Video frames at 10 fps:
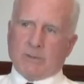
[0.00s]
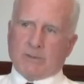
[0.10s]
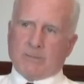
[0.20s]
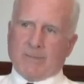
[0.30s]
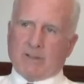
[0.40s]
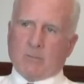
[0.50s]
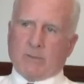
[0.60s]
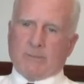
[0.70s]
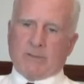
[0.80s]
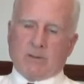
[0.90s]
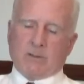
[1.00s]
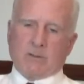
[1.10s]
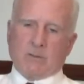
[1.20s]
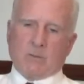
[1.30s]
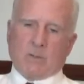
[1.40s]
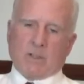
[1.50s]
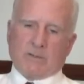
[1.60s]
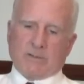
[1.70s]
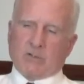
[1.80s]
with men and women who are